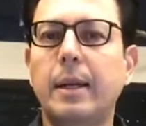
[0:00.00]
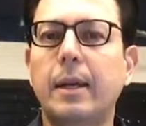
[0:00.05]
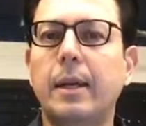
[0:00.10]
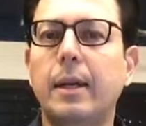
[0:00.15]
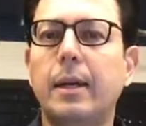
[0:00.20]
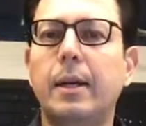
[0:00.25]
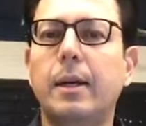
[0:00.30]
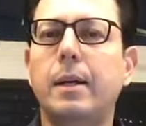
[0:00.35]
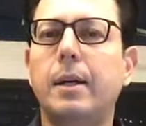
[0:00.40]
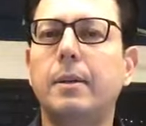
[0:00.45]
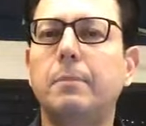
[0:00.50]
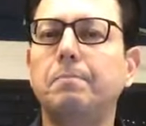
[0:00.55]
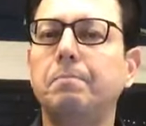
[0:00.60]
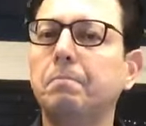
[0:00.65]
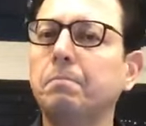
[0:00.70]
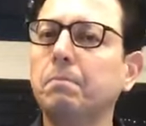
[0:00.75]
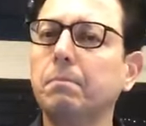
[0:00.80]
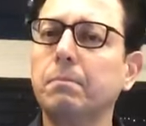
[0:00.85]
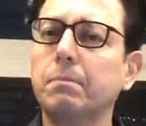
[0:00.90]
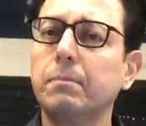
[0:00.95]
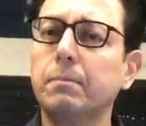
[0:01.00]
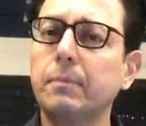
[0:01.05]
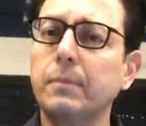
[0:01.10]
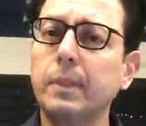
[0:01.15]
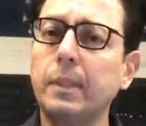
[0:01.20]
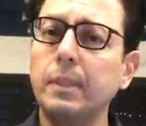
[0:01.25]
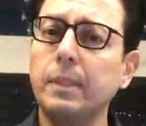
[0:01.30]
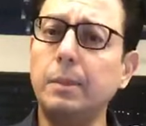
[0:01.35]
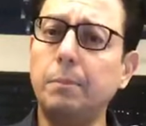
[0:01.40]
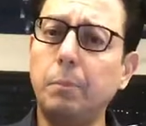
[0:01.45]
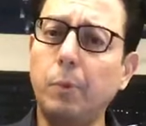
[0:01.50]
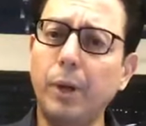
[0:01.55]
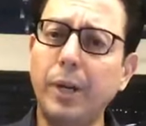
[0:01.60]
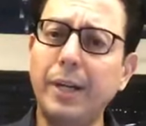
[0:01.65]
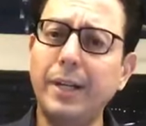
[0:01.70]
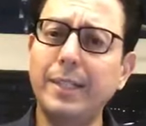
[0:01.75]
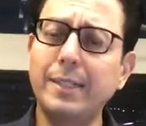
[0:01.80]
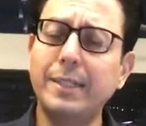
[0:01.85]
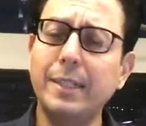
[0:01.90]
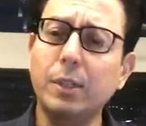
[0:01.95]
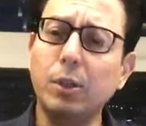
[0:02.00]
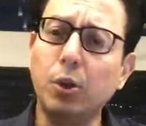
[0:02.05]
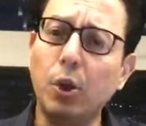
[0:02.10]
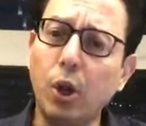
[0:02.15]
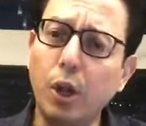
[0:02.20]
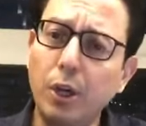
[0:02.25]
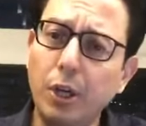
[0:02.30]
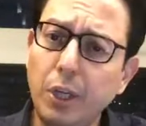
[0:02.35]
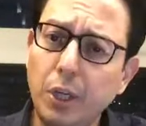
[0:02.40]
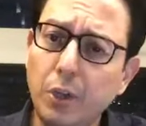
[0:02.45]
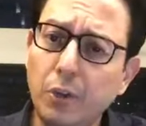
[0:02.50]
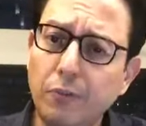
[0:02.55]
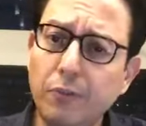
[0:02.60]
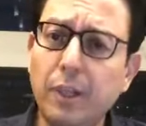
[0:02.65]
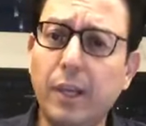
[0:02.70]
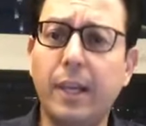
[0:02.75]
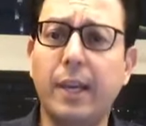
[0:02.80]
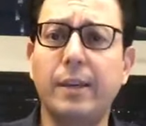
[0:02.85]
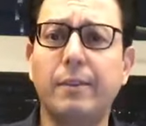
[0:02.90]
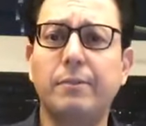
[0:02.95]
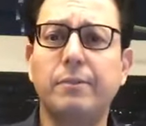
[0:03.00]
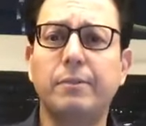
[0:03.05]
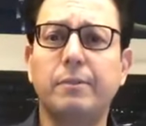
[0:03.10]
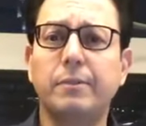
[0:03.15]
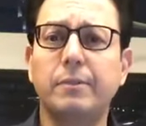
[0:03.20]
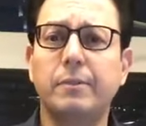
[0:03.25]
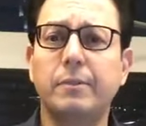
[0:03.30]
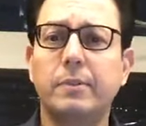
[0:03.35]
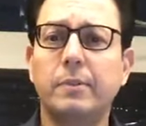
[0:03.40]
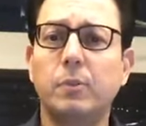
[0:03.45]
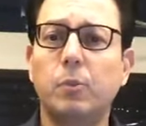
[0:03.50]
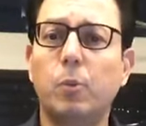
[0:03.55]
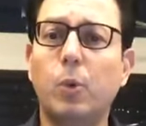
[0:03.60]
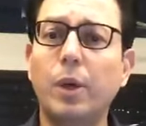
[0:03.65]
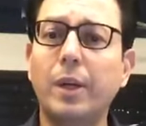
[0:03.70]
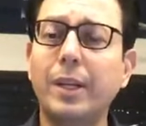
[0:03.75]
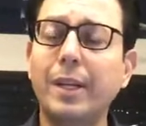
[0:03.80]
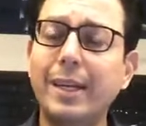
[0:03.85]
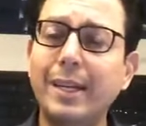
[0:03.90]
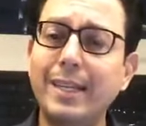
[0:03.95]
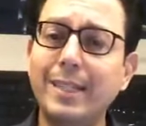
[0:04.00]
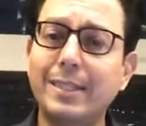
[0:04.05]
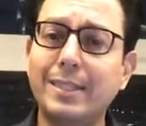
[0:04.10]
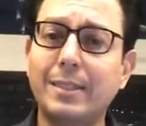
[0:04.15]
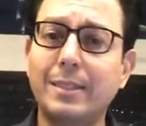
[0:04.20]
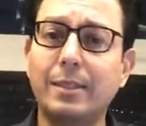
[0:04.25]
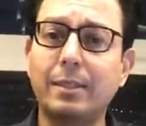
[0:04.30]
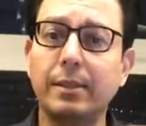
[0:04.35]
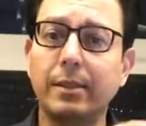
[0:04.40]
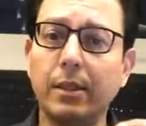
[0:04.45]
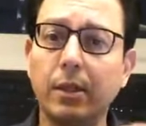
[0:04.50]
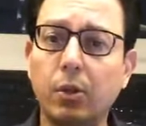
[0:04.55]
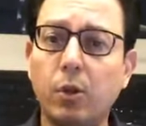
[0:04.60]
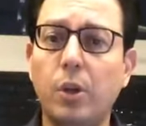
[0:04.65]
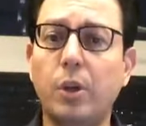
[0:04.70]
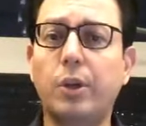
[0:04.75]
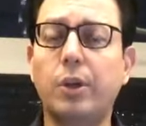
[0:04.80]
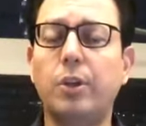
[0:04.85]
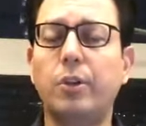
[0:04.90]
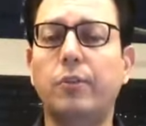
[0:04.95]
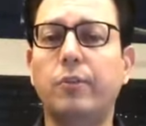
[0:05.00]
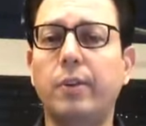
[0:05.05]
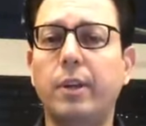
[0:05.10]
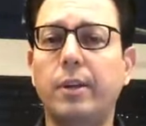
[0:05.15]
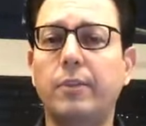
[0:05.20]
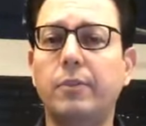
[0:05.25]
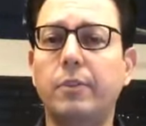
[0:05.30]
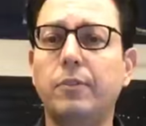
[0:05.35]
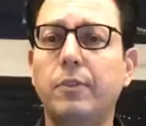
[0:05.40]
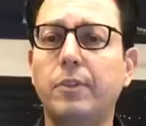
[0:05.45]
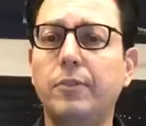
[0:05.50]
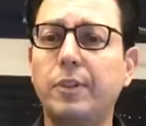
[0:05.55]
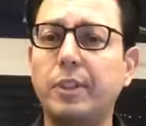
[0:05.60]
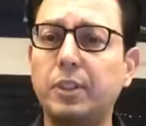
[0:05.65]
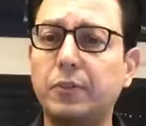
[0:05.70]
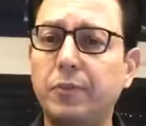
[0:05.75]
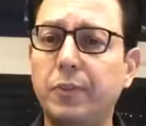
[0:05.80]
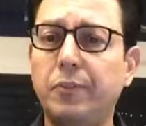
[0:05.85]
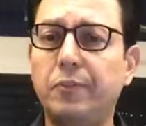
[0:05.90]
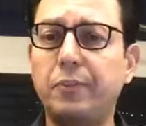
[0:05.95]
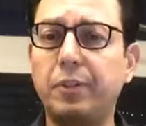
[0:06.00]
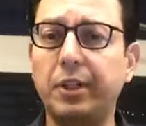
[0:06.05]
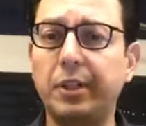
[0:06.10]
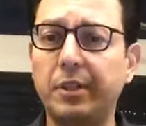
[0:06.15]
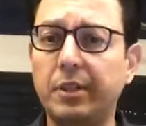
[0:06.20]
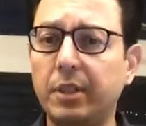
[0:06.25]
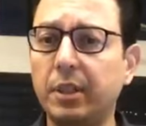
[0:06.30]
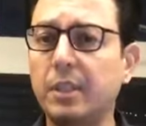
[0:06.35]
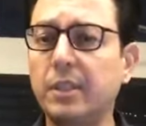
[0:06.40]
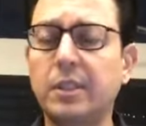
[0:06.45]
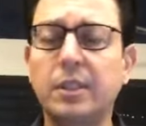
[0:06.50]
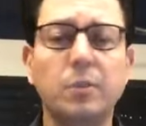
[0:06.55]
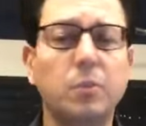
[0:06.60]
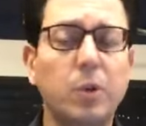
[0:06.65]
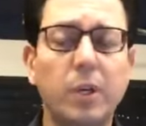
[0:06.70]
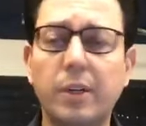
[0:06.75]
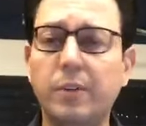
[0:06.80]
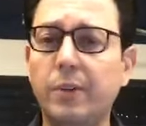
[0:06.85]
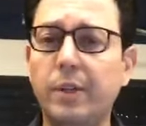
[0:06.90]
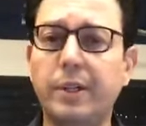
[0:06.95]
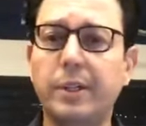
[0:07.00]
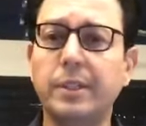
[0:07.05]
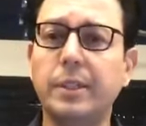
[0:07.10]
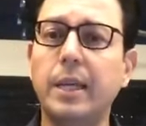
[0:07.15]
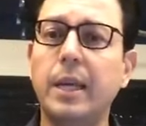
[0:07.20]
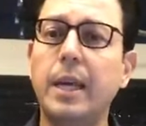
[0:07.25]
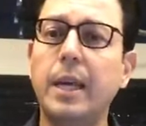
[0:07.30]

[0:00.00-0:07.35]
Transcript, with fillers: Uh, the point is the quality of the life what is the quality of life, even if it is 50, 60, whatever it is.